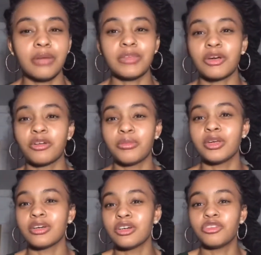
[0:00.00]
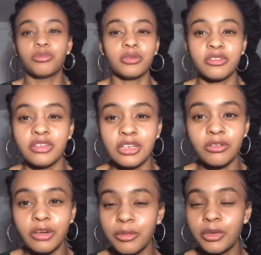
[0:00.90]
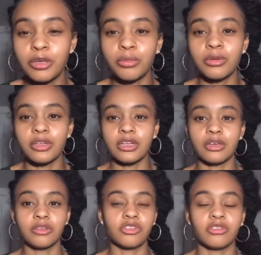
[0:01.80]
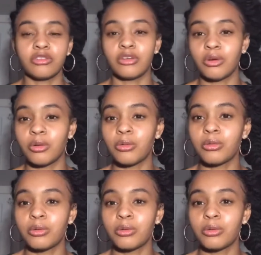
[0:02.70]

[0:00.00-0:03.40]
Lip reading: I'm not going to be 100% around people that I just don't